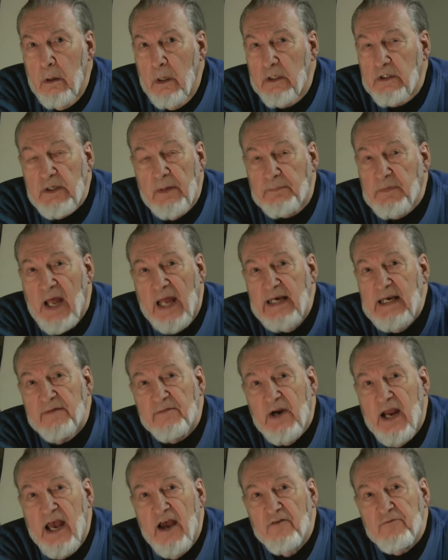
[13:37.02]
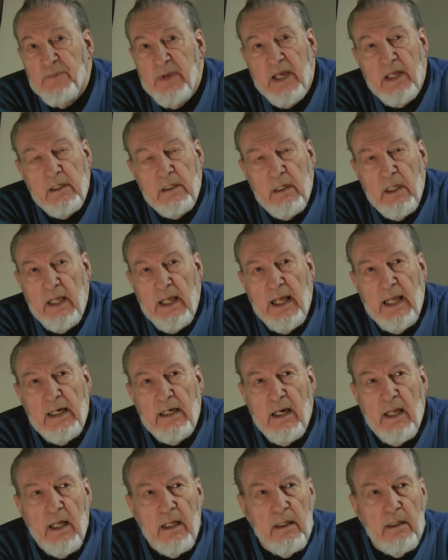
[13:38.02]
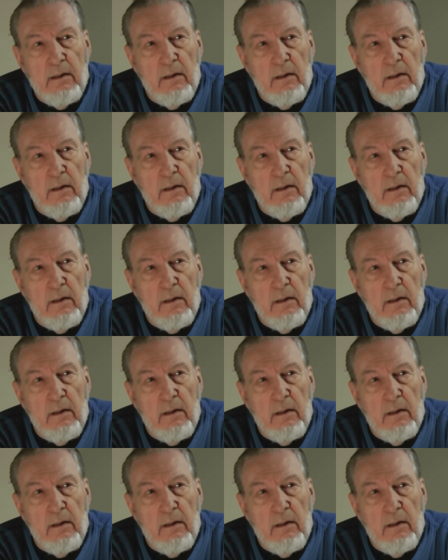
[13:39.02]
Except I never have been, and